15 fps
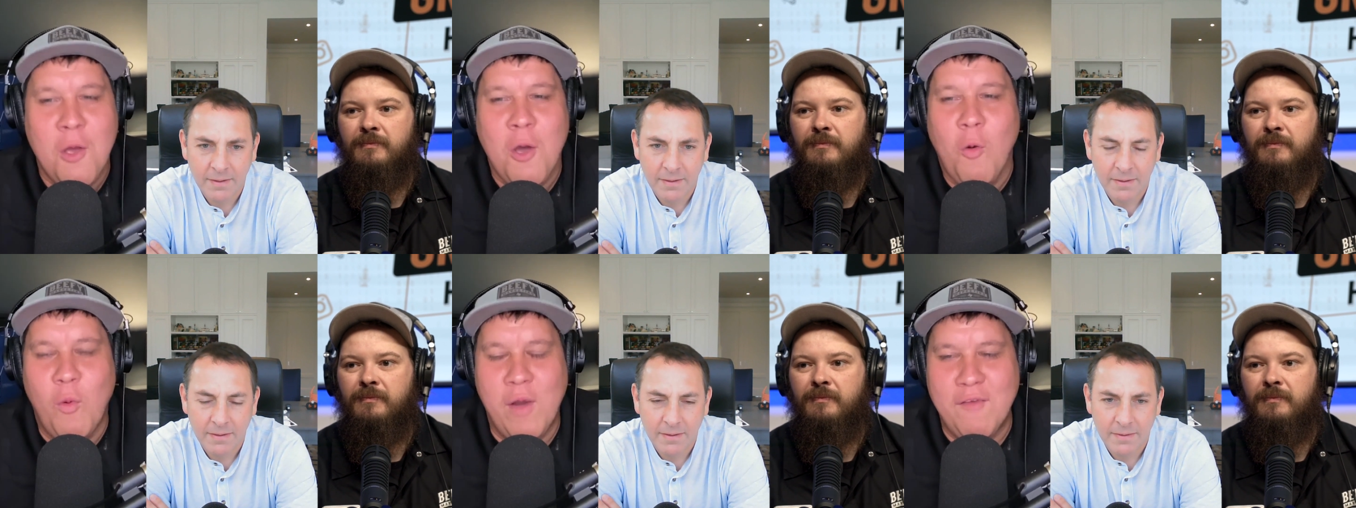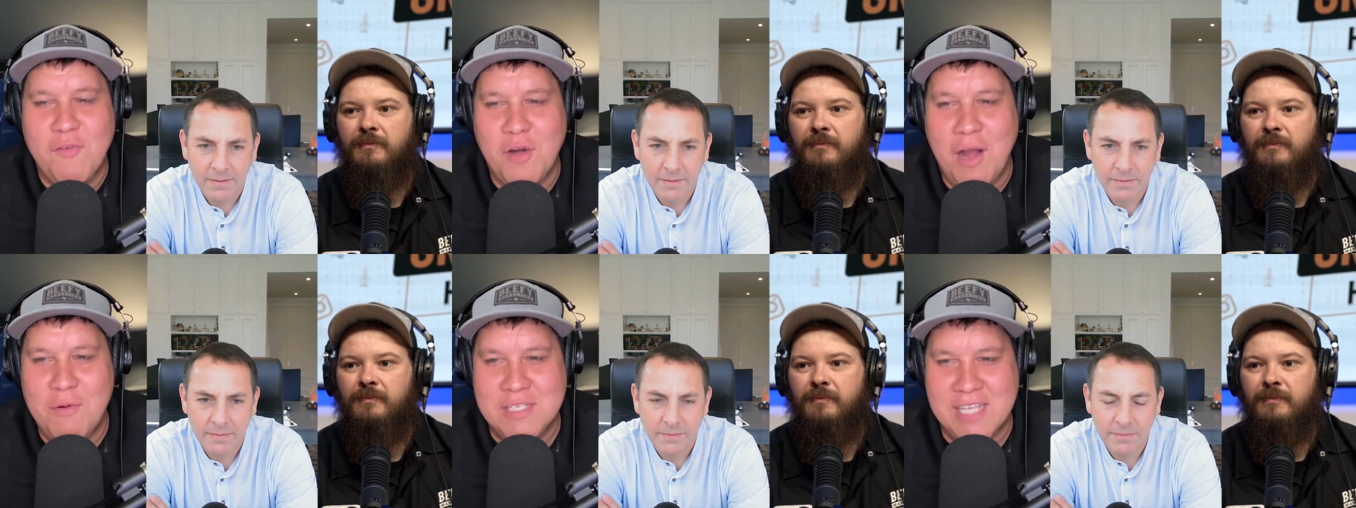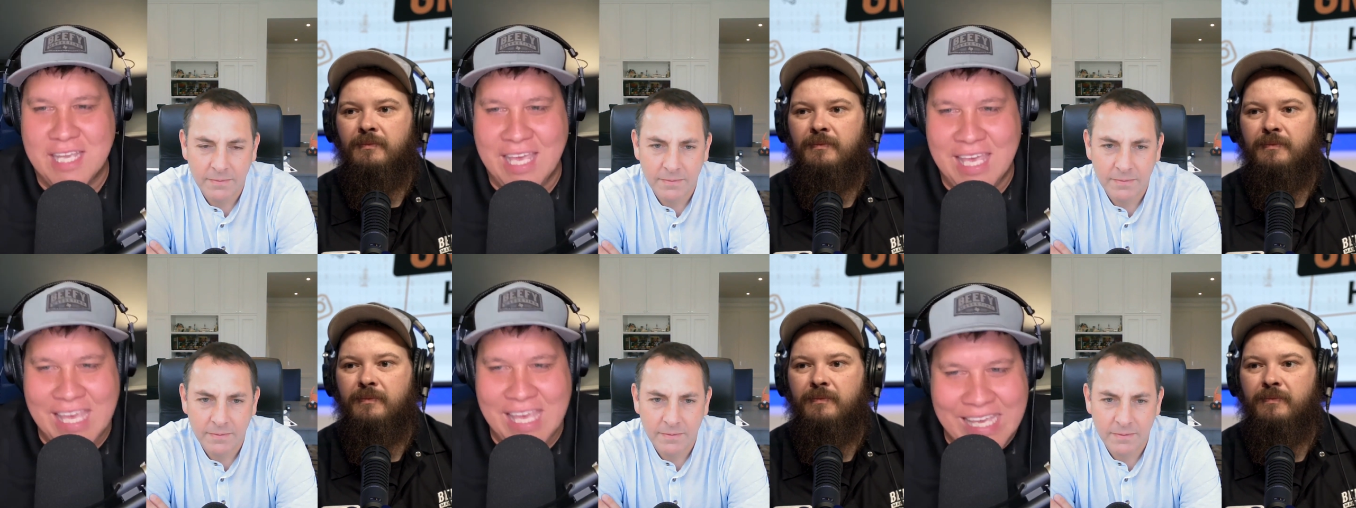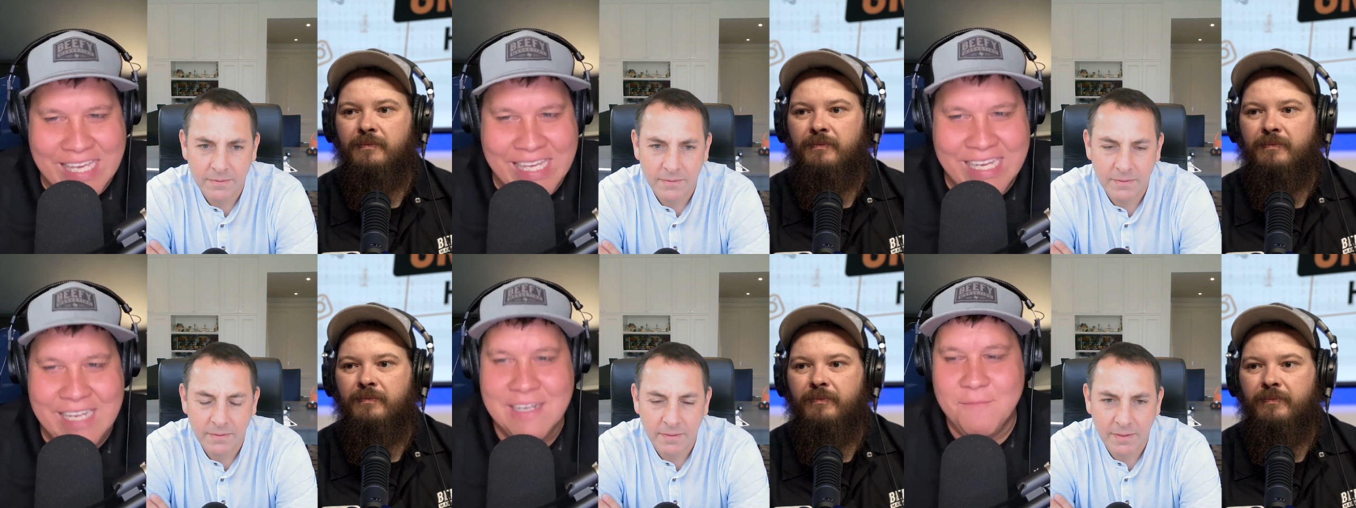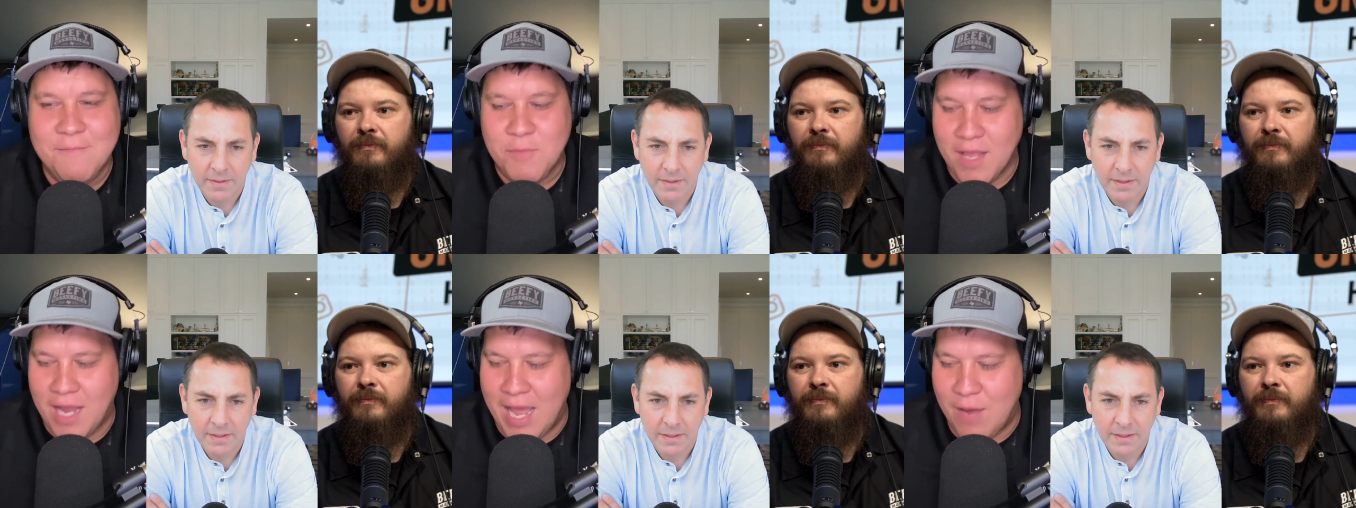Speaker 1: Whenever I was a kid,
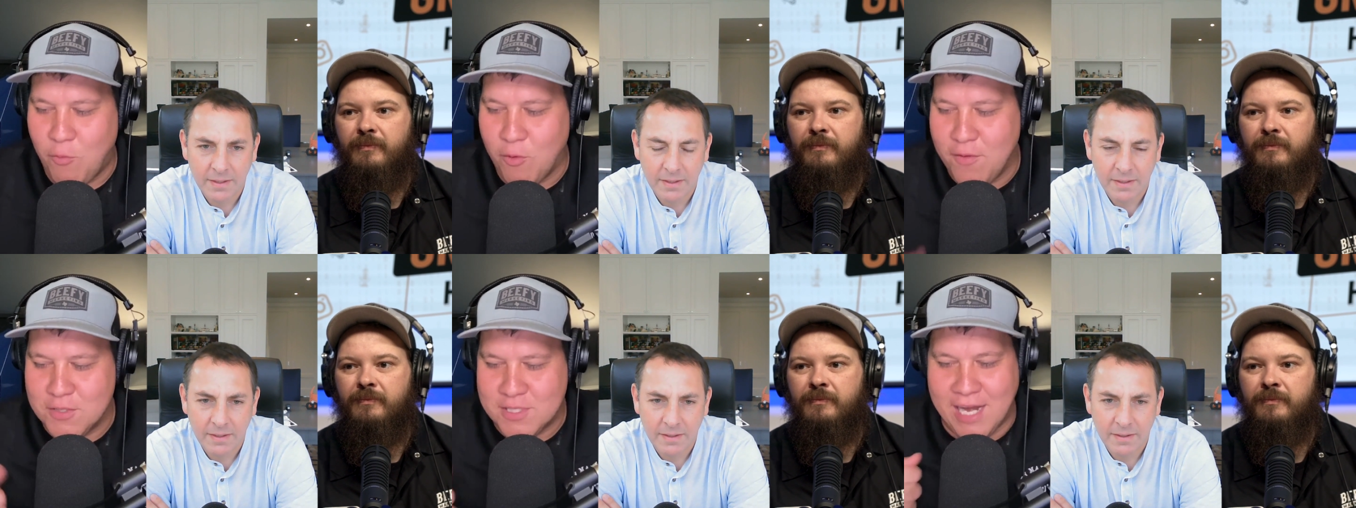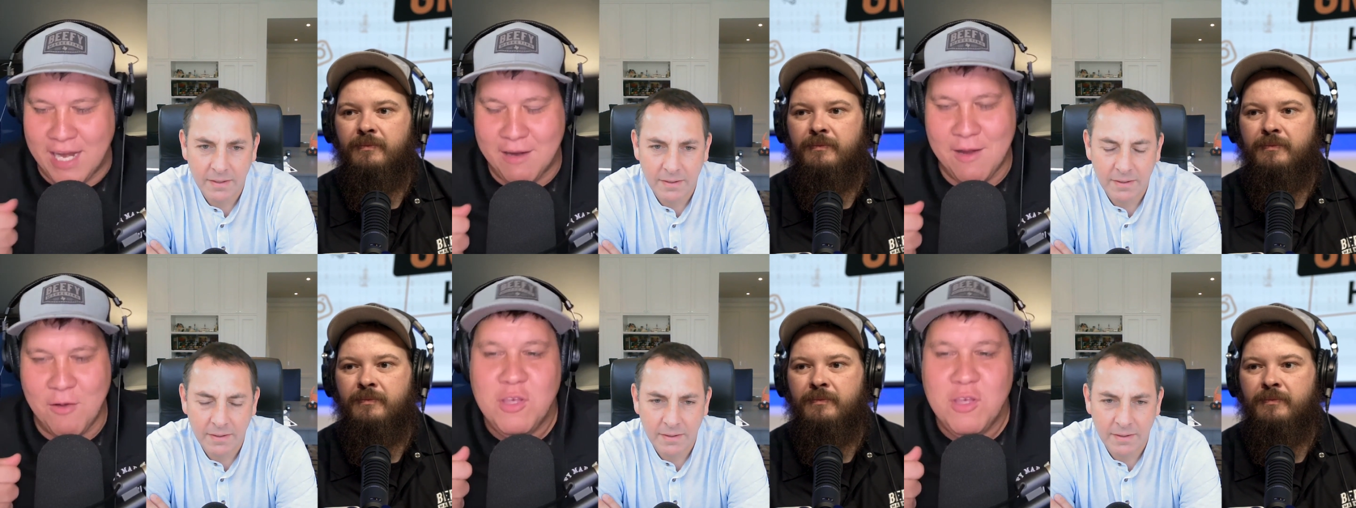I had one of those karaoke